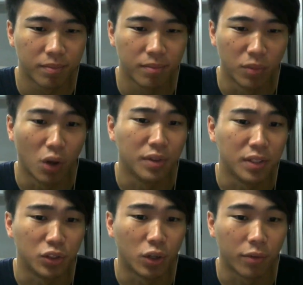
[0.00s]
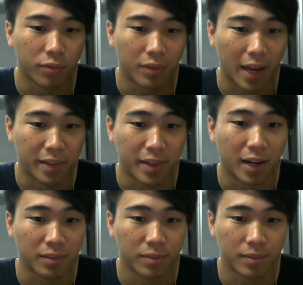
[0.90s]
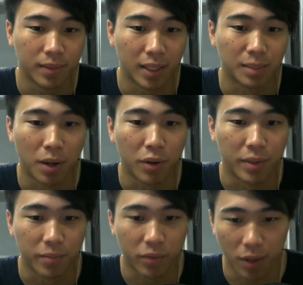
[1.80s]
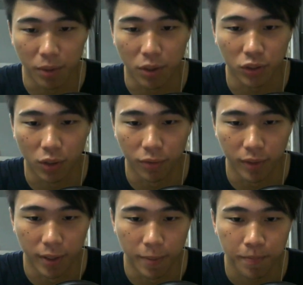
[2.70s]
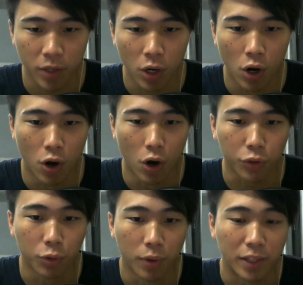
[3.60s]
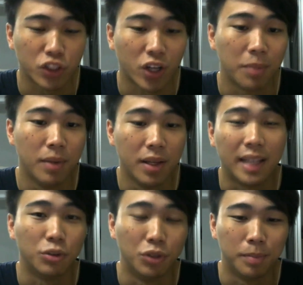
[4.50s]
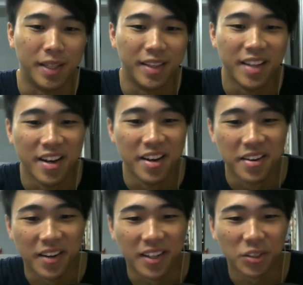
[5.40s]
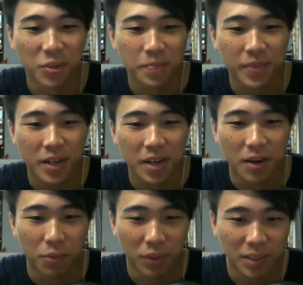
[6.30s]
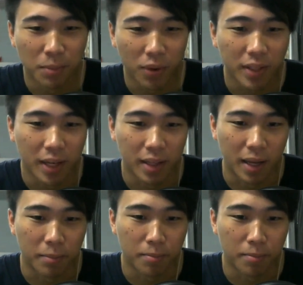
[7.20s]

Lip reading: not dissolve light and dark. That's about it, right? Because of the auto enchantment as you spin, right? So once the board get like